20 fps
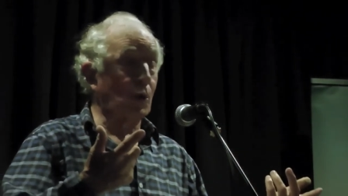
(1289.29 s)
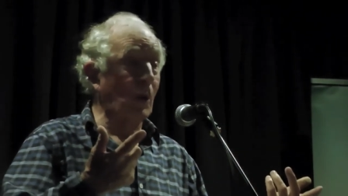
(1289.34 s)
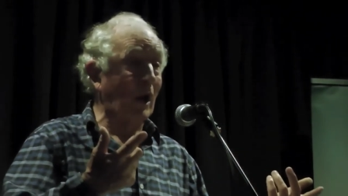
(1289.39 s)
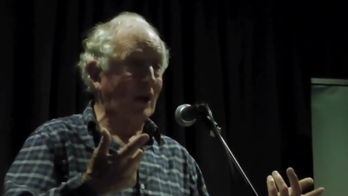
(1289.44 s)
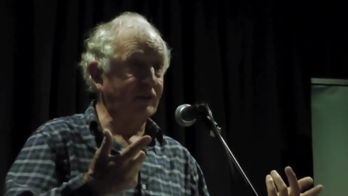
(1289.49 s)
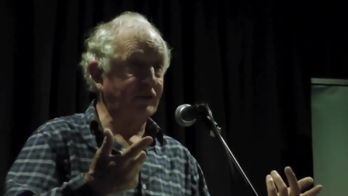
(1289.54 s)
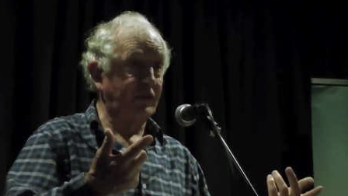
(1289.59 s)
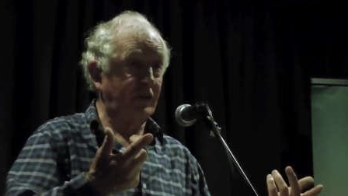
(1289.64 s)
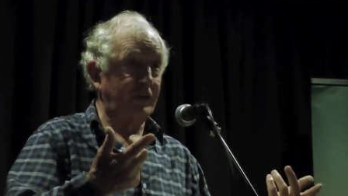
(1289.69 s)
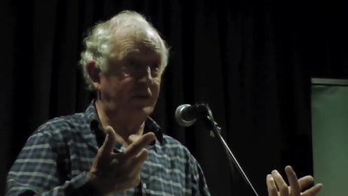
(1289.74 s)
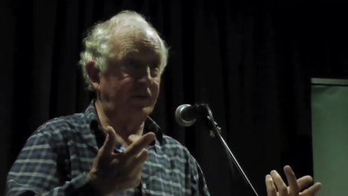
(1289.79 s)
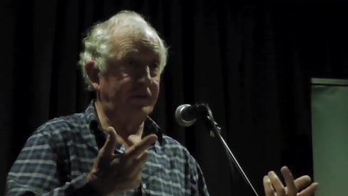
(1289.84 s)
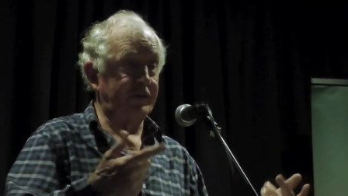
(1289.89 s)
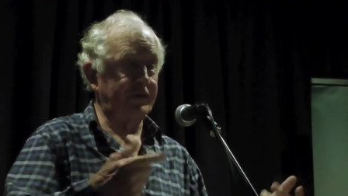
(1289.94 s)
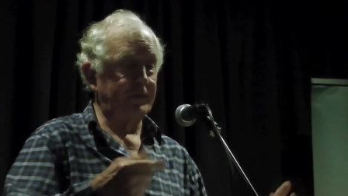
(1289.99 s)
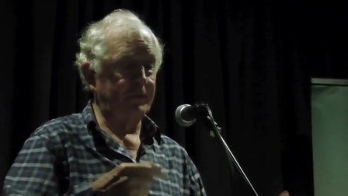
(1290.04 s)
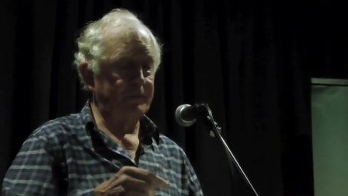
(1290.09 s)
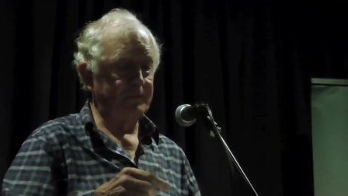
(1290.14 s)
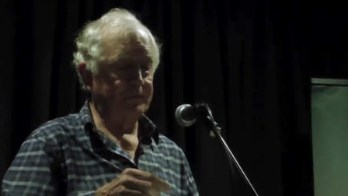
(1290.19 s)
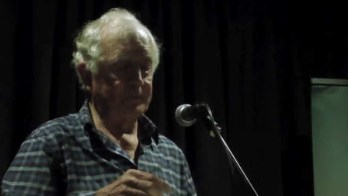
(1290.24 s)

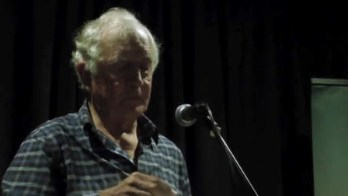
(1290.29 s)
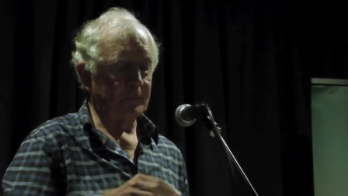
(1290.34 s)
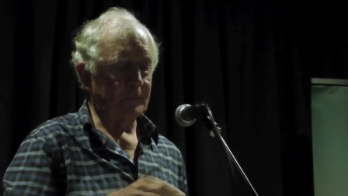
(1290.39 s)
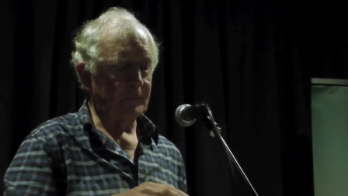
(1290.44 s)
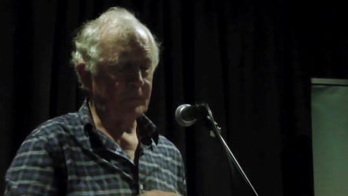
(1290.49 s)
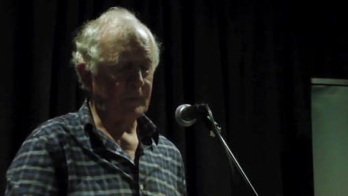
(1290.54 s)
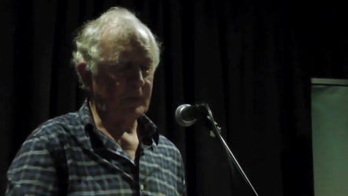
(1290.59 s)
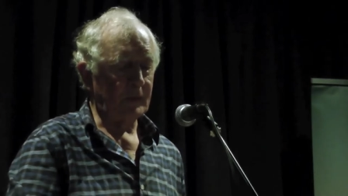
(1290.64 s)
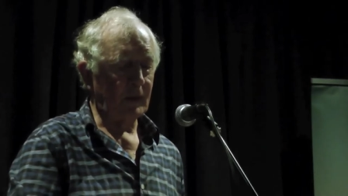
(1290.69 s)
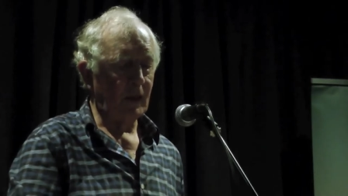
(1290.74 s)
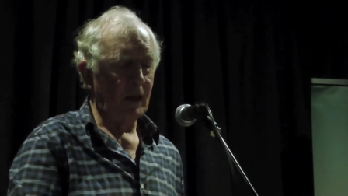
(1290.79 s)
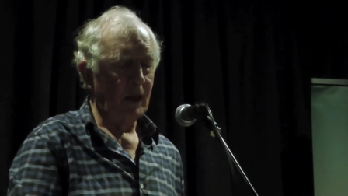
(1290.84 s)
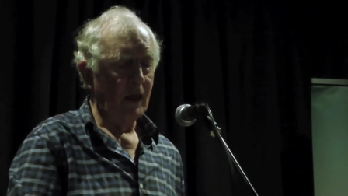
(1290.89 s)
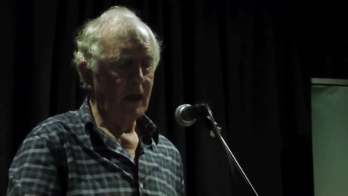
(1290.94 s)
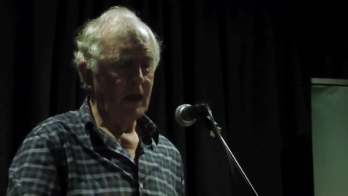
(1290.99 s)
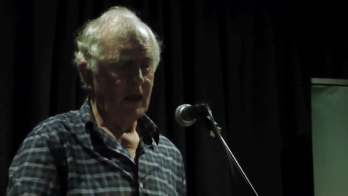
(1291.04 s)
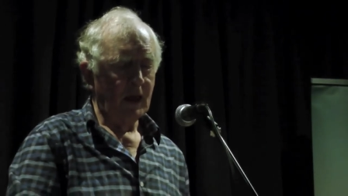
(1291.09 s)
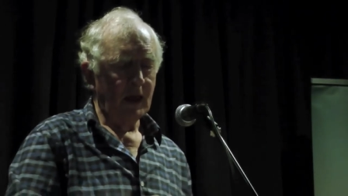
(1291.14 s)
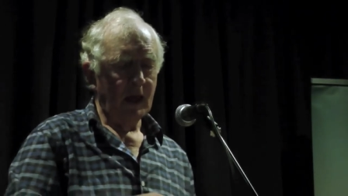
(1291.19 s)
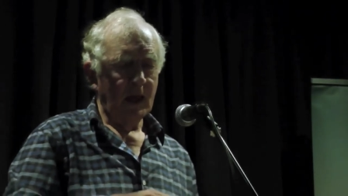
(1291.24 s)
questions.
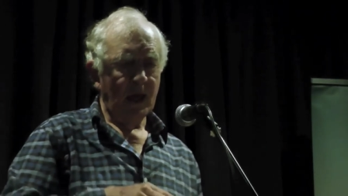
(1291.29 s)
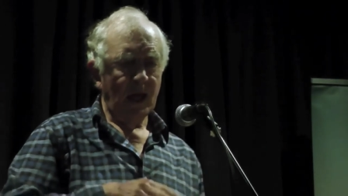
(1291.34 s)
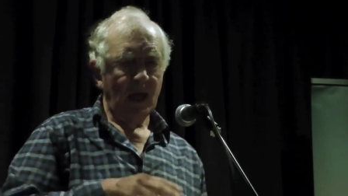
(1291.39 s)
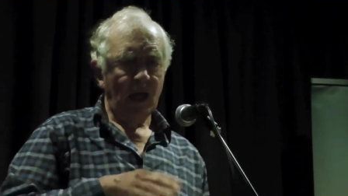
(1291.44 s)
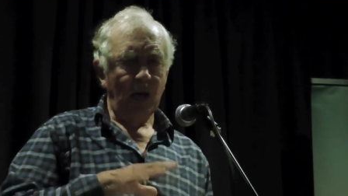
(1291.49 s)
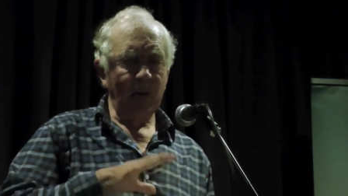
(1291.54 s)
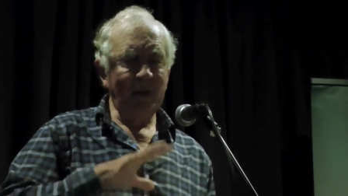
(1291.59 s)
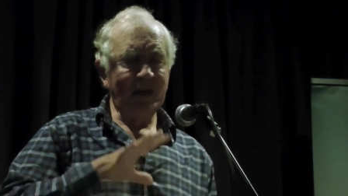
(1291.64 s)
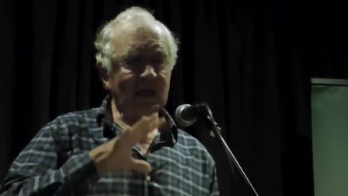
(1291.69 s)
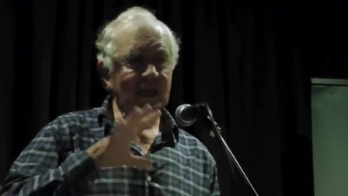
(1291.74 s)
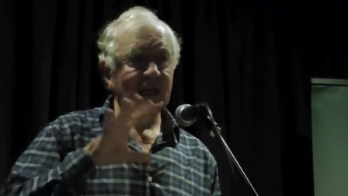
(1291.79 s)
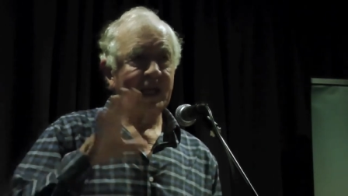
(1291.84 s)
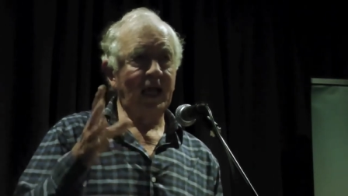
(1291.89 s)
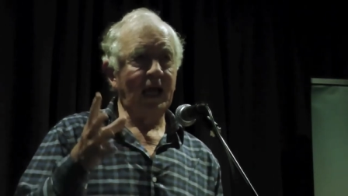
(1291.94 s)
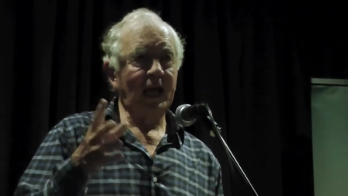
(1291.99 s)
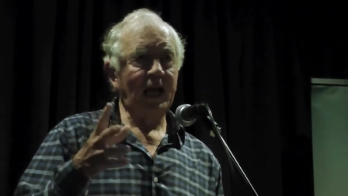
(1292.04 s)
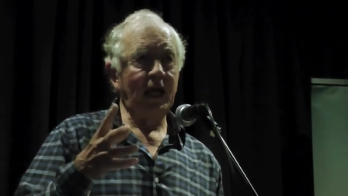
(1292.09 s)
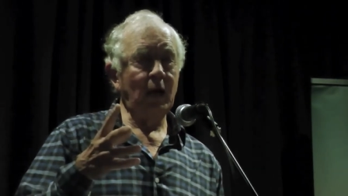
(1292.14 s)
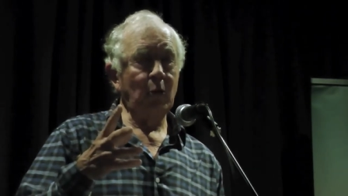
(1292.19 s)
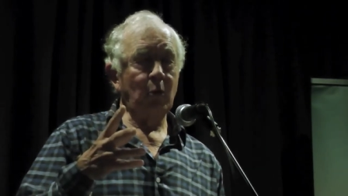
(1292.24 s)
I mean,
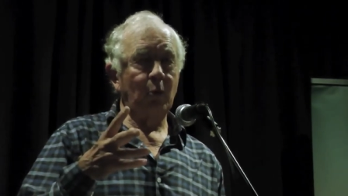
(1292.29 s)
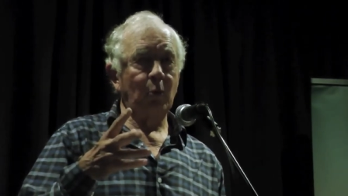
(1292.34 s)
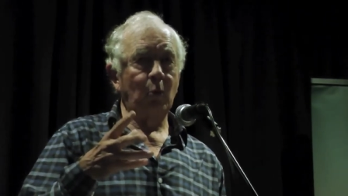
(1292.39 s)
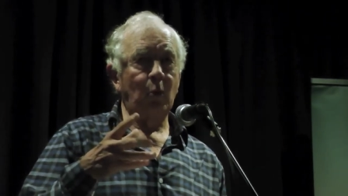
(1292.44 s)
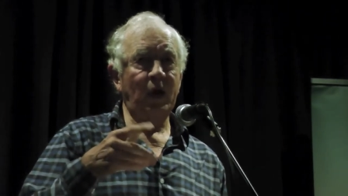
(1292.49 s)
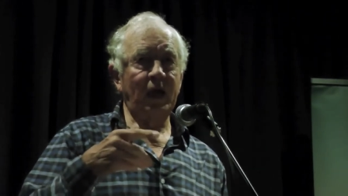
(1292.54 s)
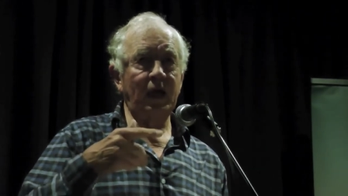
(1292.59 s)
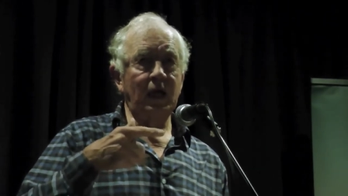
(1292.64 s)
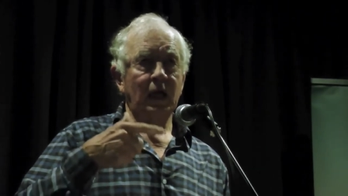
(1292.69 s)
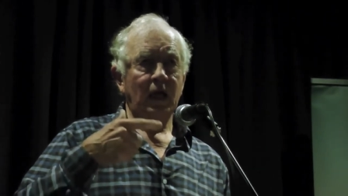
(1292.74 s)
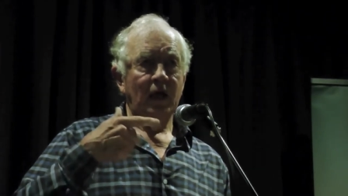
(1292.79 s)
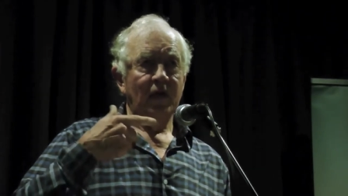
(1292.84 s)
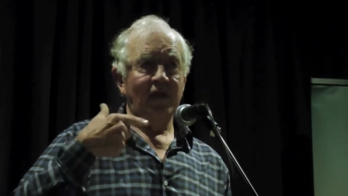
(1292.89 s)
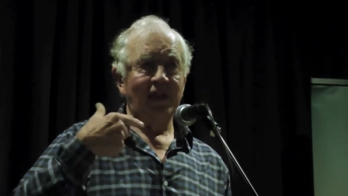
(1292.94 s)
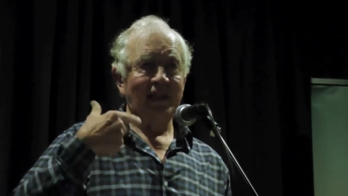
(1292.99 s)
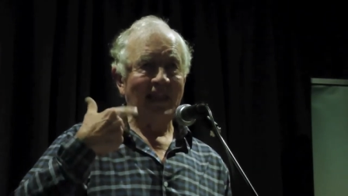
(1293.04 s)
clearly, we, the